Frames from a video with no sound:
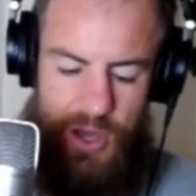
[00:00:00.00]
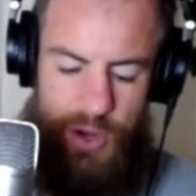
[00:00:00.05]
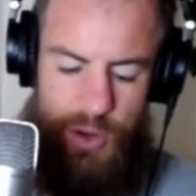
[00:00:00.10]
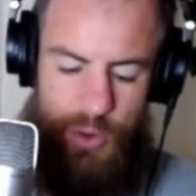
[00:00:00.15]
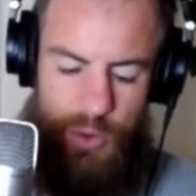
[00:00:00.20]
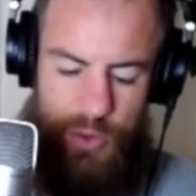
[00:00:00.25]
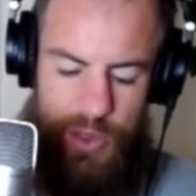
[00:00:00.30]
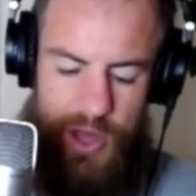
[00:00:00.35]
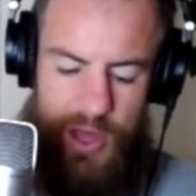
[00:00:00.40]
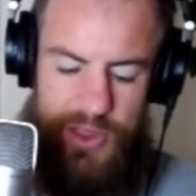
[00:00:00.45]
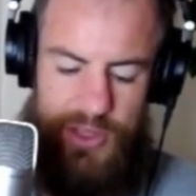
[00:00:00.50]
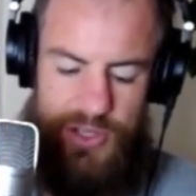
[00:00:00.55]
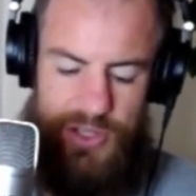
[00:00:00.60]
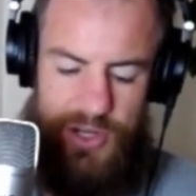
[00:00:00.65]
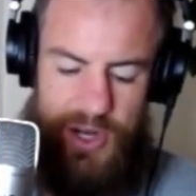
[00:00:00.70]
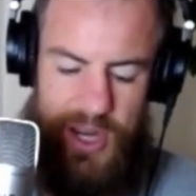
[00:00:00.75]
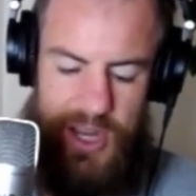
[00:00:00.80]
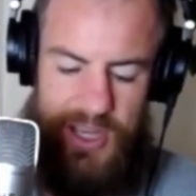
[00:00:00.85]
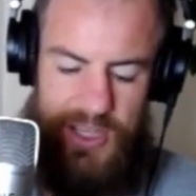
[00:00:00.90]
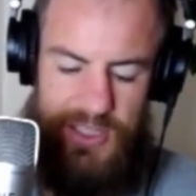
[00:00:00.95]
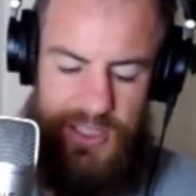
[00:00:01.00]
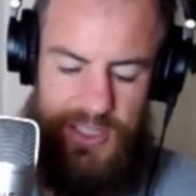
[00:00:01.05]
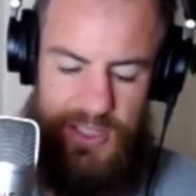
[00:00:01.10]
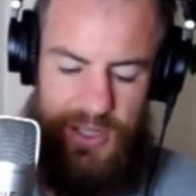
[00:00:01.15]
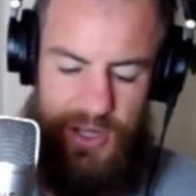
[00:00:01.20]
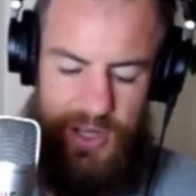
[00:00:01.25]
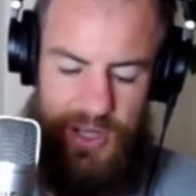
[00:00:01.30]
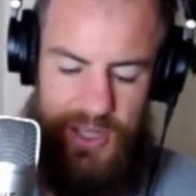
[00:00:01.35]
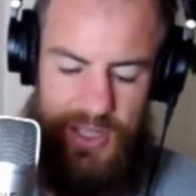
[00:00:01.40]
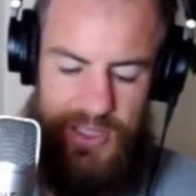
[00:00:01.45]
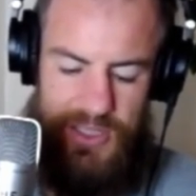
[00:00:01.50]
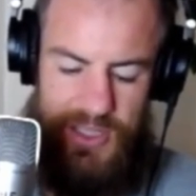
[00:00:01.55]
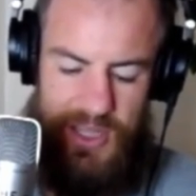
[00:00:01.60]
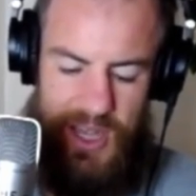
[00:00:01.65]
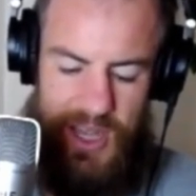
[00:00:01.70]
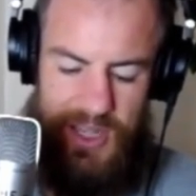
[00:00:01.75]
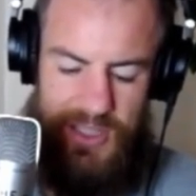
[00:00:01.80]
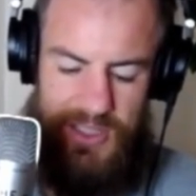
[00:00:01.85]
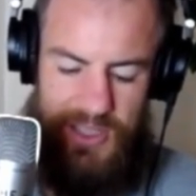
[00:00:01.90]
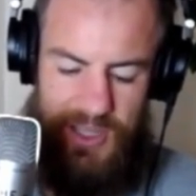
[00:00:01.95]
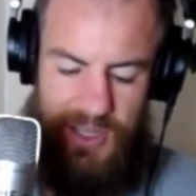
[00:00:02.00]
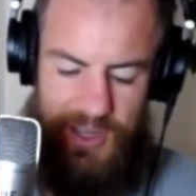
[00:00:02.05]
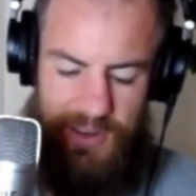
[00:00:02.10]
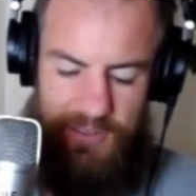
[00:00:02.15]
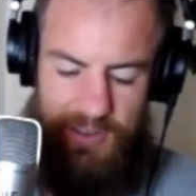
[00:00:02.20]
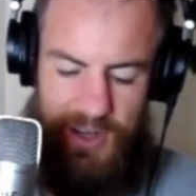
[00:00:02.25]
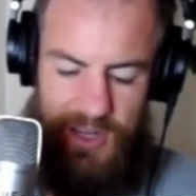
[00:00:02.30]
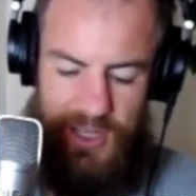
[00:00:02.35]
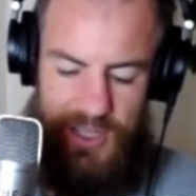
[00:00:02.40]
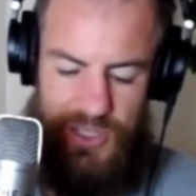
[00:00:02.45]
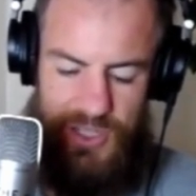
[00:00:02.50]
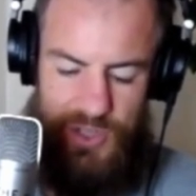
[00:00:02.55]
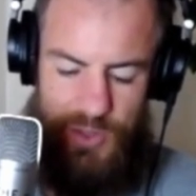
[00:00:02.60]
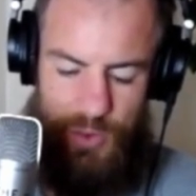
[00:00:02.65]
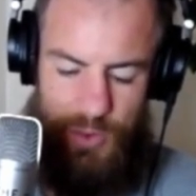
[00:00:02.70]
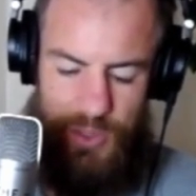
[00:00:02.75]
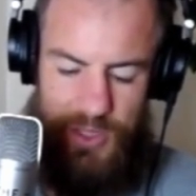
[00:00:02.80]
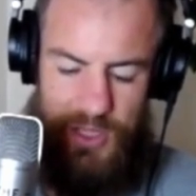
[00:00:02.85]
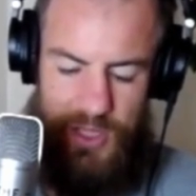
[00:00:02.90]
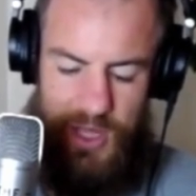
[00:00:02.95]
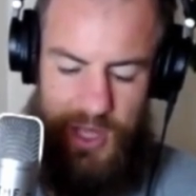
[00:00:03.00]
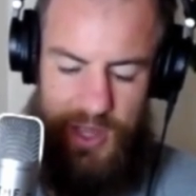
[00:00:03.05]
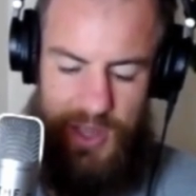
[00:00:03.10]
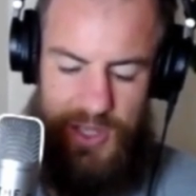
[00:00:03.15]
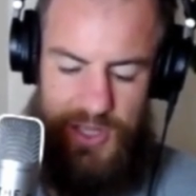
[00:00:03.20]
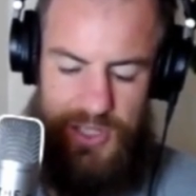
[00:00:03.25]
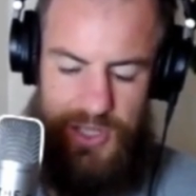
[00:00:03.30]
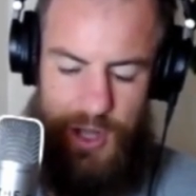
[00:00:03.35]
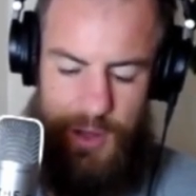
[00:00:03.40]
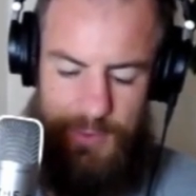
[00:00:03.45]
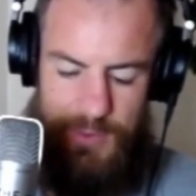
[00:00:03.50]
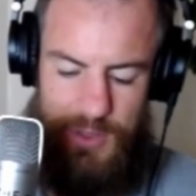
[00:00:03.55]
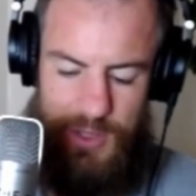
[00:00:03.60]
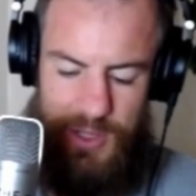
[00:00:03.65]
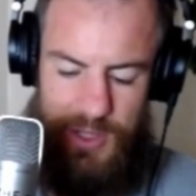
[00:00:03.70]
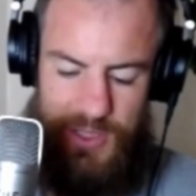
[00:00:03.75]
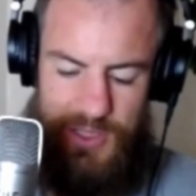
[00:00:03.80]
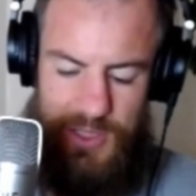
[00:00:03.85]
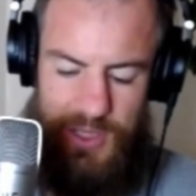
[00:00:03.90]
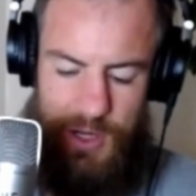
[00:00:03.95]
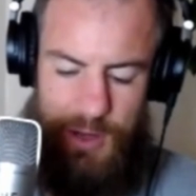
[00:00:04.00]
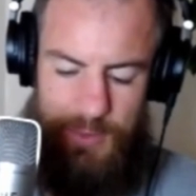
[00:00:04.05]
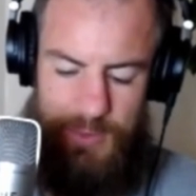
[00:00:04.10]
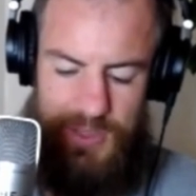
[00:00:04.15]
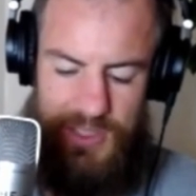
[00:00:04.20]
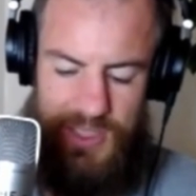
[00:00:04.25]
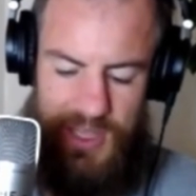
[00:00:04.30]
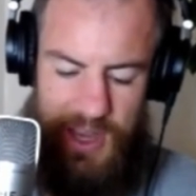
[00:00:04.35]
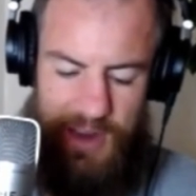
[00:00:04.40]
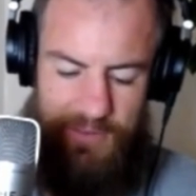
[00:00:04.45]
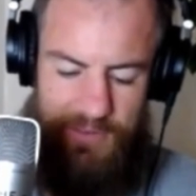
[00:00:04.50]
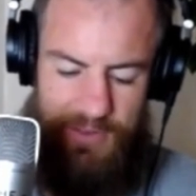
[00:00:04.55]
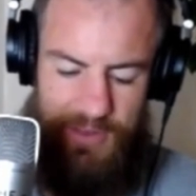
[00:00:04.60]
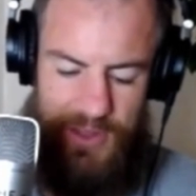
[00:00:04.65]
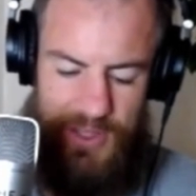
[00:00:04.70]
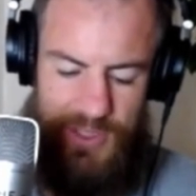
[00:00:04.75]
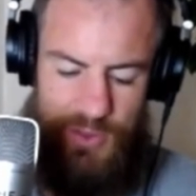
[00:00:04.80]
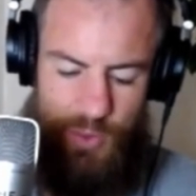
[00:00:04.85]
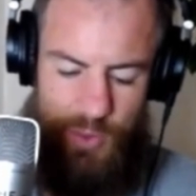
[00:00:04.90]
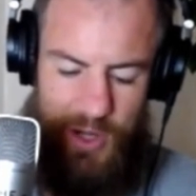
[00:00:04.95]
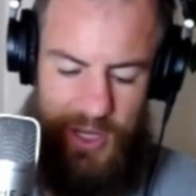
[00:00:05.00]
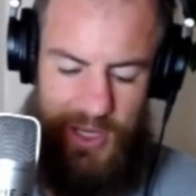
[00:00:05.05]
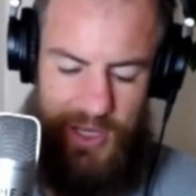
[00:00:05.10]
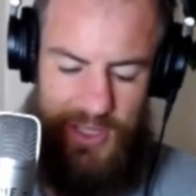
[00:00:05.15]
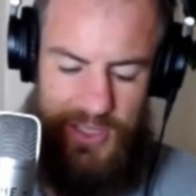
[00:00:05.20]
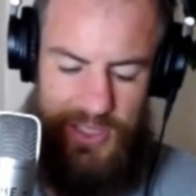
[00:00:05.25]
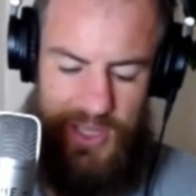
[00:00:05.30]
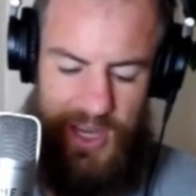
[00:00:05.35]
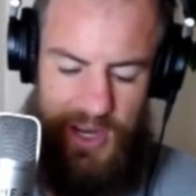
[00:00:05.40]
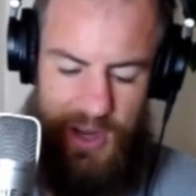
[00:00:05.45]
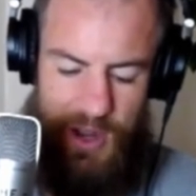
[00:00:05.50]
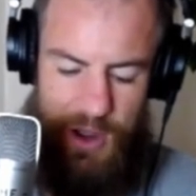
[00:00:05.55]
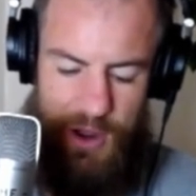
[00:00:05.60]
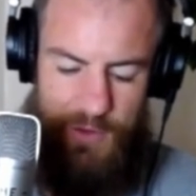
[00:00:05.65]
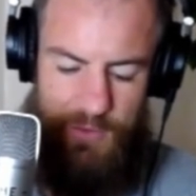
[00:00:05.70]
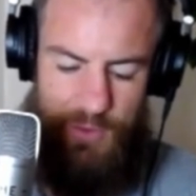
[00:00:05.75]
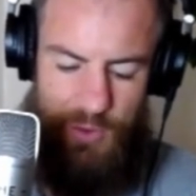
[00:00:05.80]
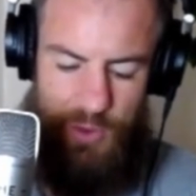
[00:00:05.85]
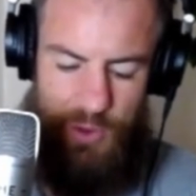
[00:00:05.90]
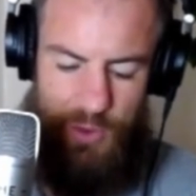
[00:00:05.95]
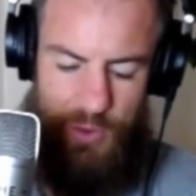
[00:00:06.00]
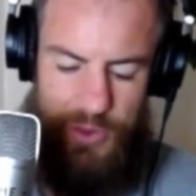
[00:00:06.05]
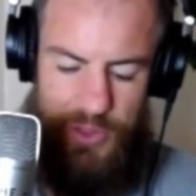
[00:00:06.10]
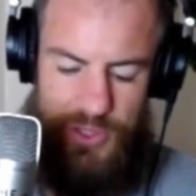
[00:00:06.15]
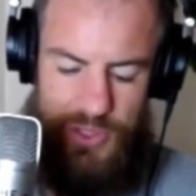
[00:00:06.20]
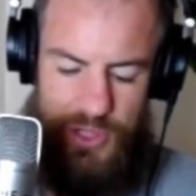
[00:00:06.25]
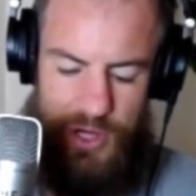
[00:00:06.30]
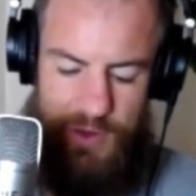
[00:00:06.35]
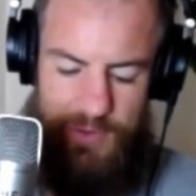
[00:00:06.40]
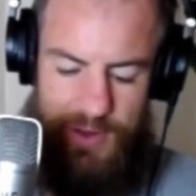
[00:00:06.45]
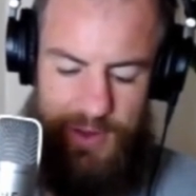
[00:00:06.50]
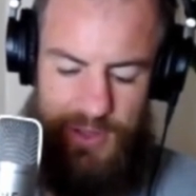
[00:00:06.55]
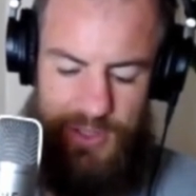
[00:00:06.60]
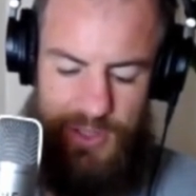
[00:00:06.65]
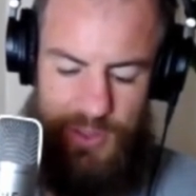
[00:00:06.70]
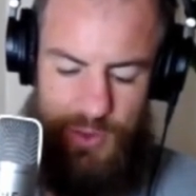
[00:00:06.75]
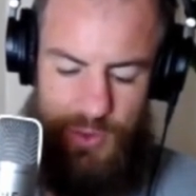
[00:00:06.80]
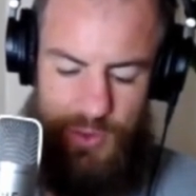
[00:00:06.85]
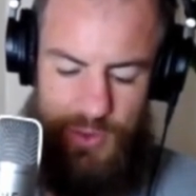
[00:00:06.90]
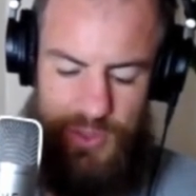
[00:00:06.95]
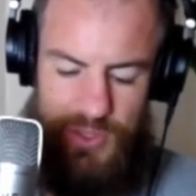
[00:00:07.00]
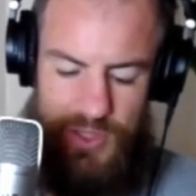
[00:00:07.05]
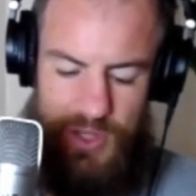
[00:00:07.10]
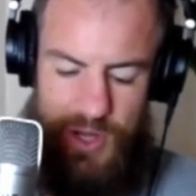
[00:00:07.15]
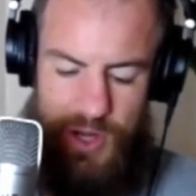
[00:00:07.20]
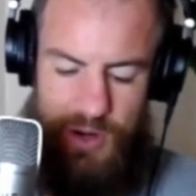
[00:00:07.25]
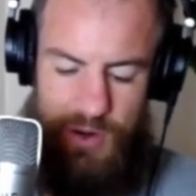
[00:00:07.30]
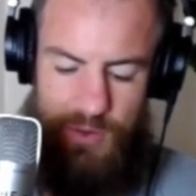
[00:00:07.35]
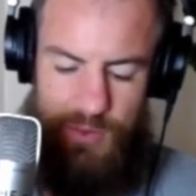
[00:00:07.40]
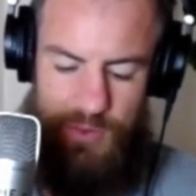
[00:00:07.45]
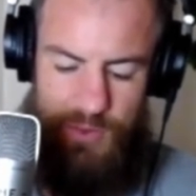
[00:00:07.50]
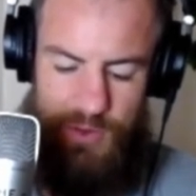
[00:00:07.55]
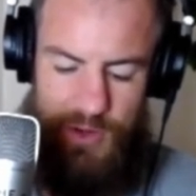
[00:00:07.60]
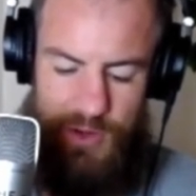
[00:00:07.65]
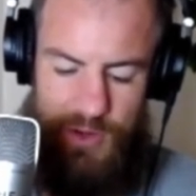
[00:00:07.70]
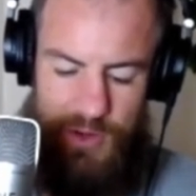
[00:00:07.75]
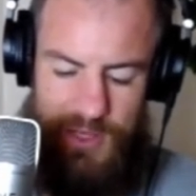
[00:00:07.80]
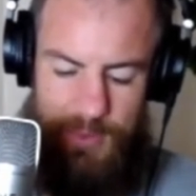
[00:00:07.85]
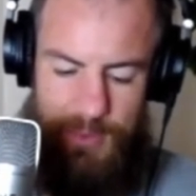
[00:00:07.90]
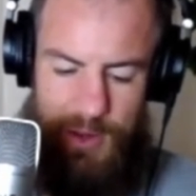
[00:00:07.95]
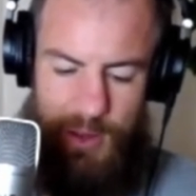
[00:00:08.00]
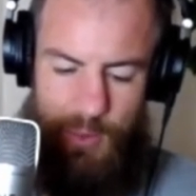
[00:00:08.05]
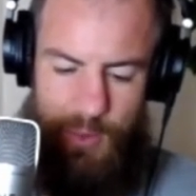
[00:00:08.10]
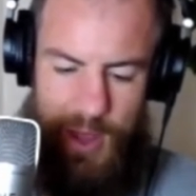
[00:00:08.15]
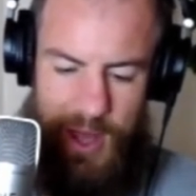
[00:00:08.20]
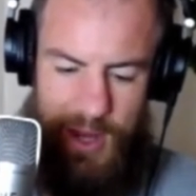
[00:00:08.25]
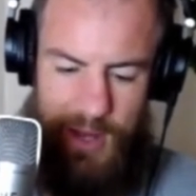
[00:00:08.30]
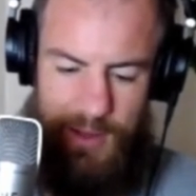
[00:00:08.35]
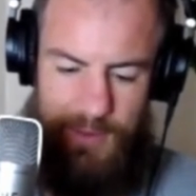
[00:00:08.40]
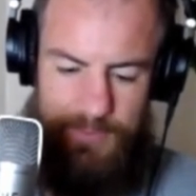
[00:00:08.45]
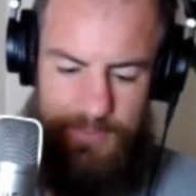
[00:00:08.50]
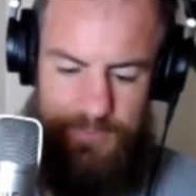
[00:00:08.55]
Although the tray tines are significantly short, the top tines compensate for this weakness, and overall the trophy scores reasonably well.